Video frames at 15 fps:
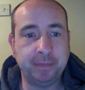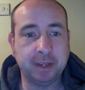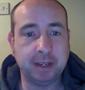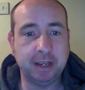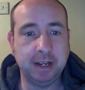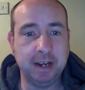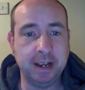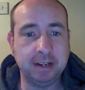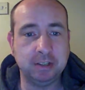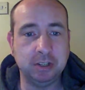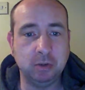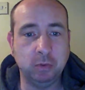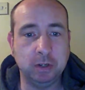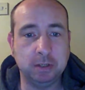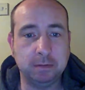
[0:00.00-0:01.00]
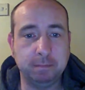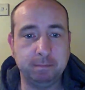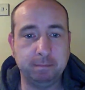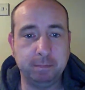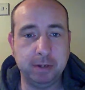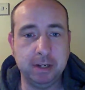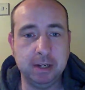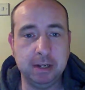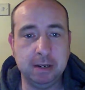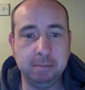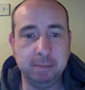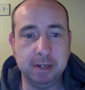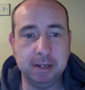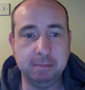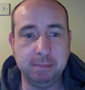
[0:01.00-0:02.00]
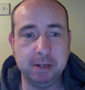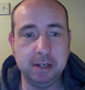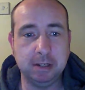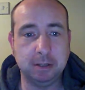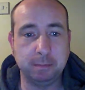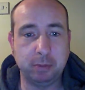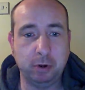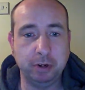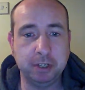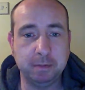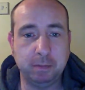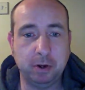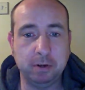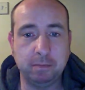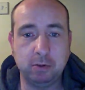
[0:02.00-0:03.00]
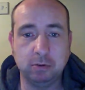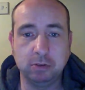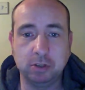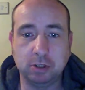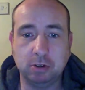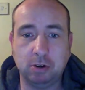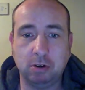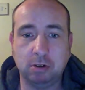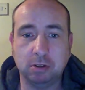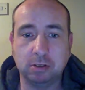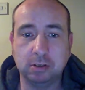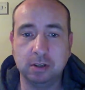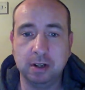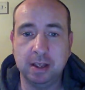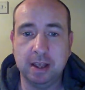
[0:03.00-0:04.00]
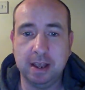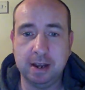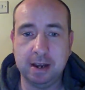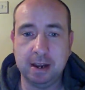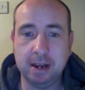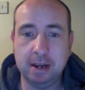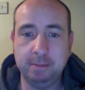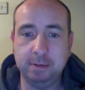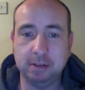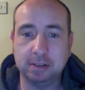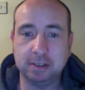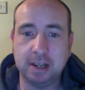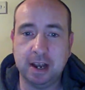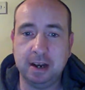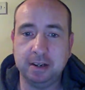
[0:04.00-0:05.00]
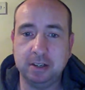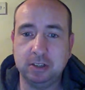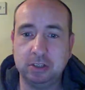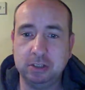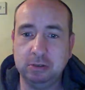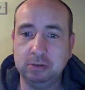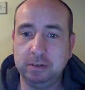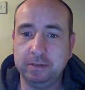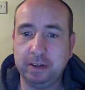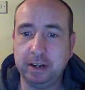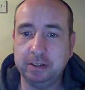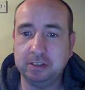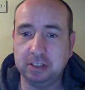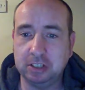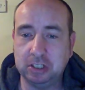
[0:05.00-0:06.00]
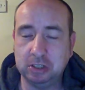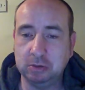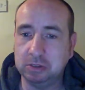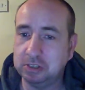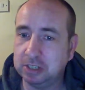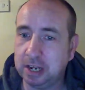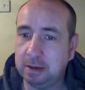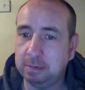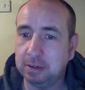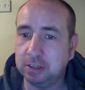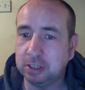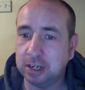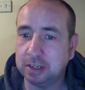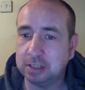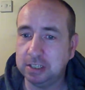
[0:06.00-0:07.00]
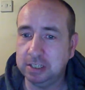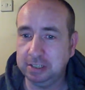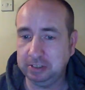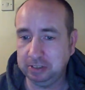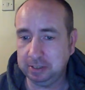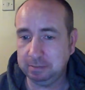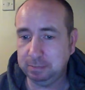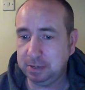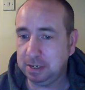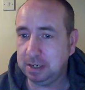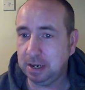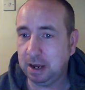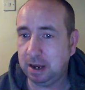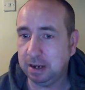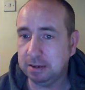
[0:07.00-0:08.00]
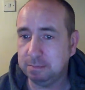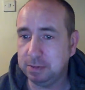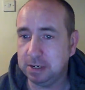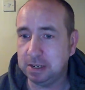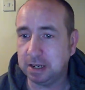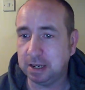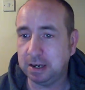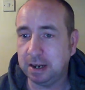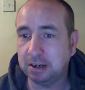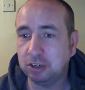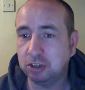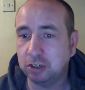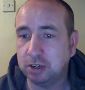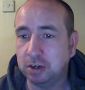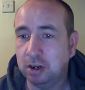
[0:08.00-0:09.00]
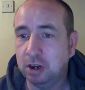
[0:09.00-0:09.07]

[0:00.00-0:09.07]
Connecting with PPP, the point-to-point protocol enables any two devices to establish a TCP/IP connection